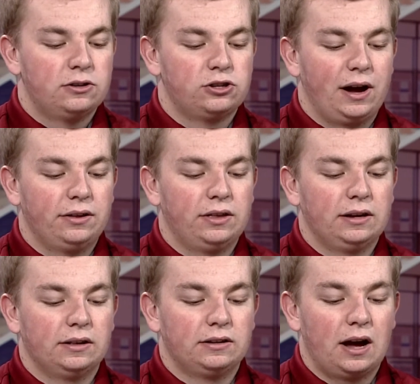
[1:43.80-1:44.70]
So I
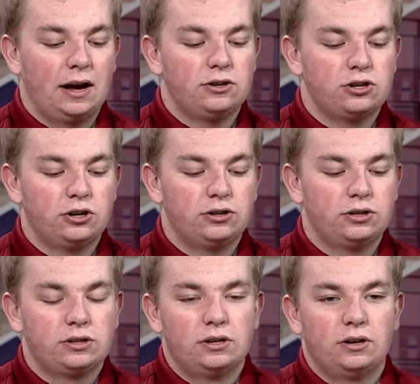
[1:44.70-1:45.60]
think the
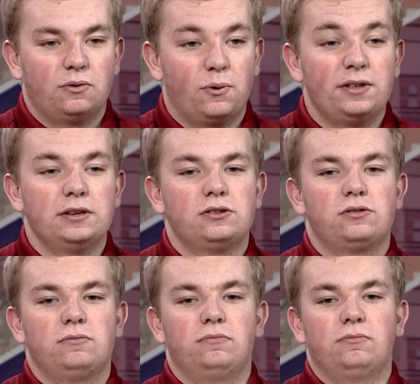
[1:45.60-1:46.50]
Dodgers won this
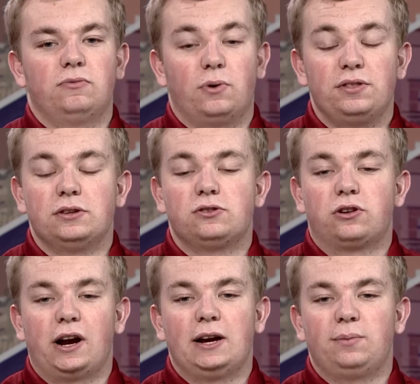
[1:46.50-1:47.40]

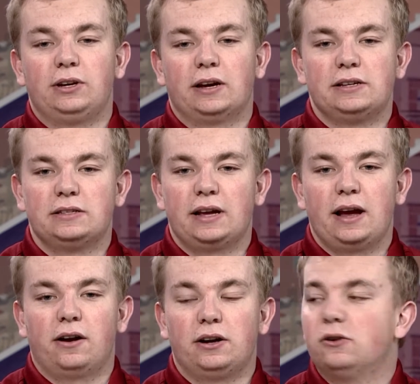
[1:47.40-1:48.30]
trade because
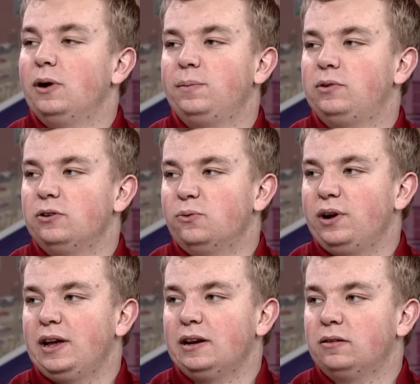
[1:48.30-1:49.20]
they're equipped to
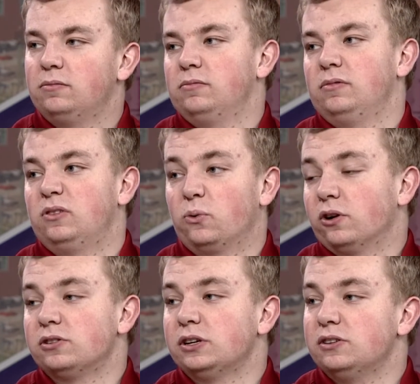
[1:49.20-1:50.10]
win the
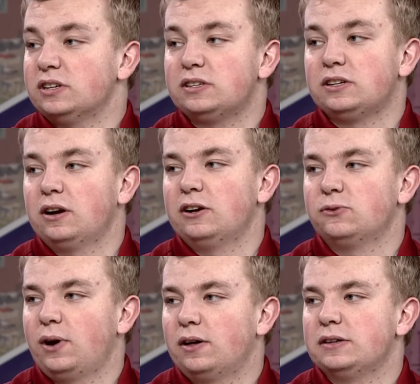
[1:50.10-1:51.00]
World Series this year as
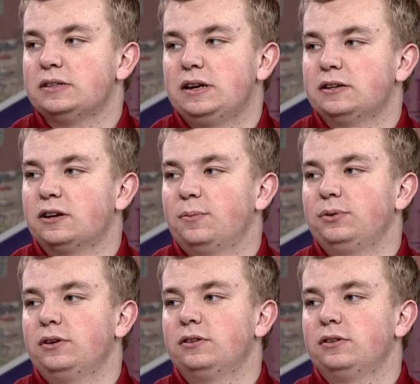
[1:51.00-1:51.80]
well as the next couple years.